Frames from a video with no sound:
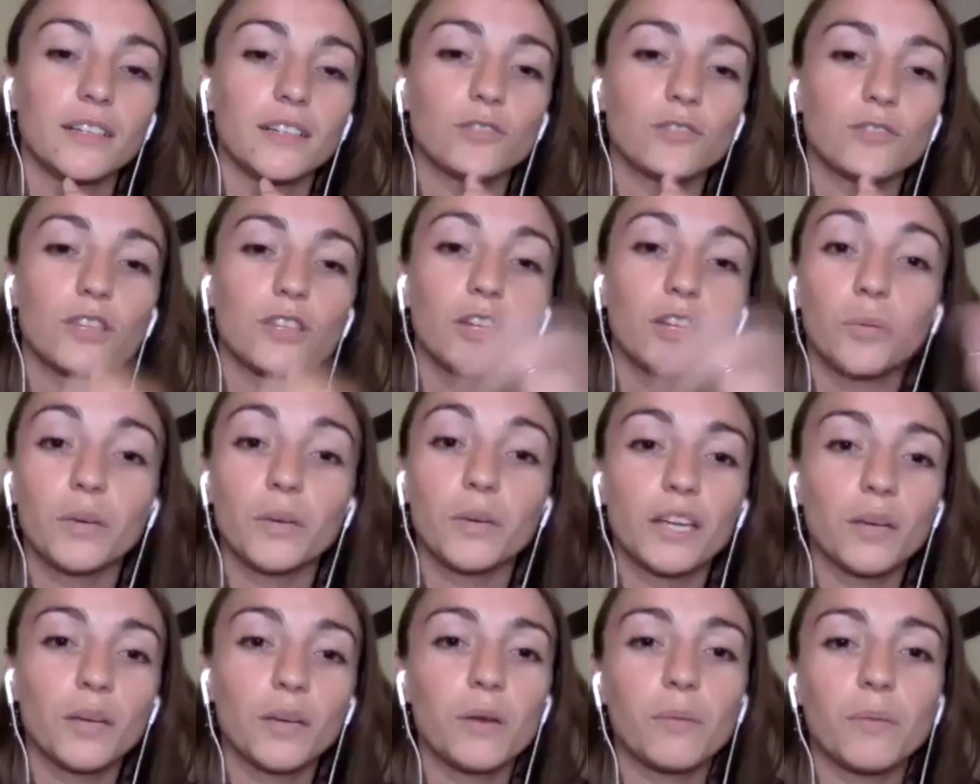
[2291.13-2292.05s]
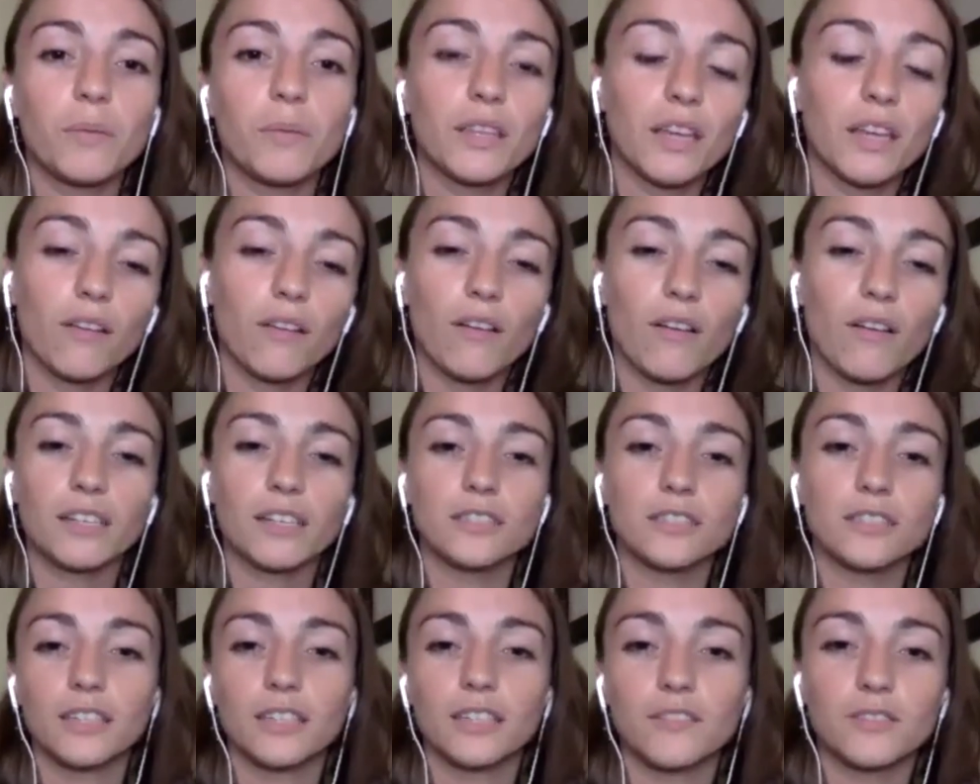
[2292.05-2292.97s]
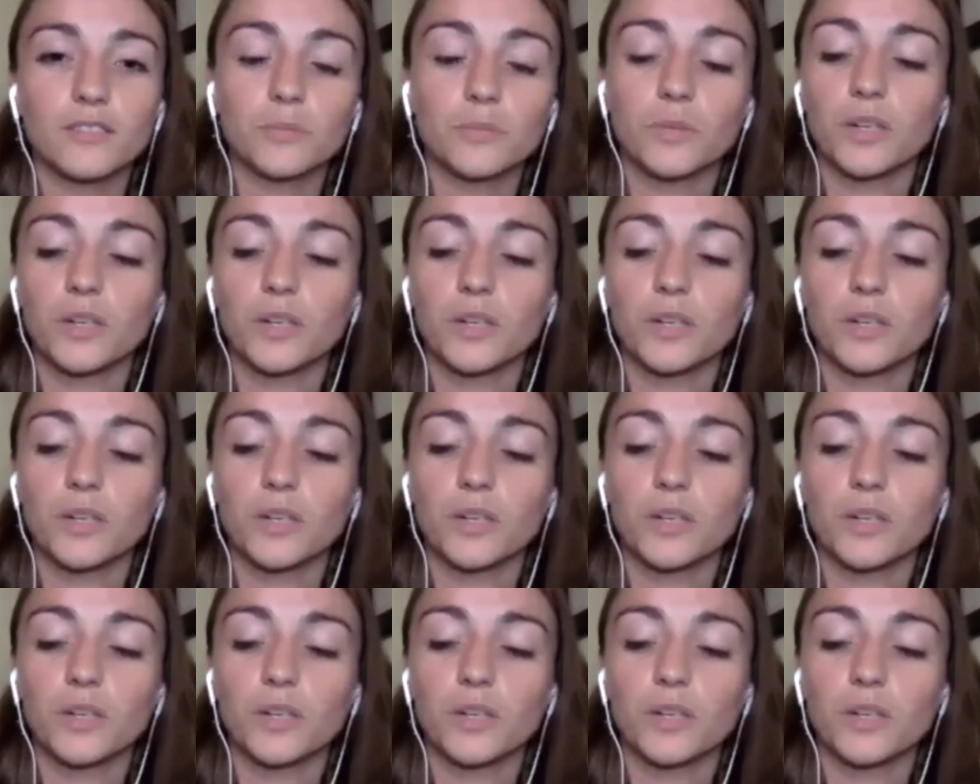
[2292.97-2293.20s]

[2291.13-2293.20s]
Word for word: there's a little bit of commitment there right to give mm-hmm.